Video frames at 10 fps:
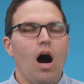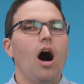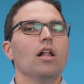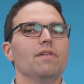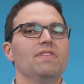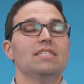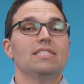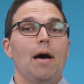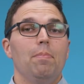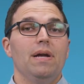All of this is
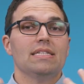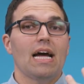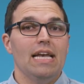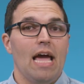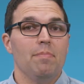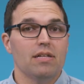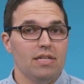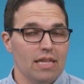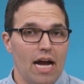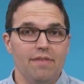happening
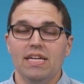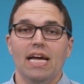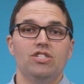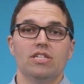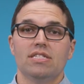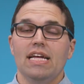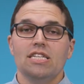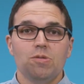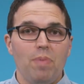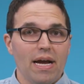dynamically live. The agent's
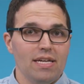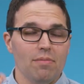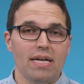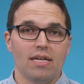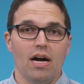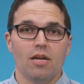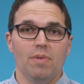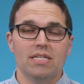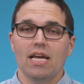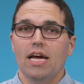inspecting my
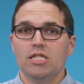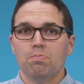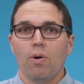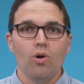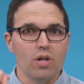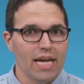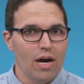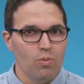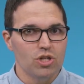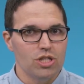documents. It's pulling
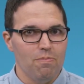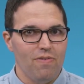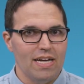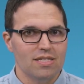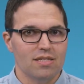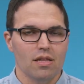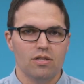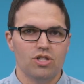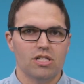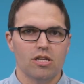out where ShipFast is the
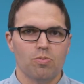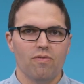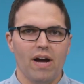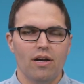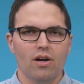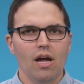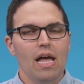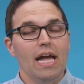logistics provider.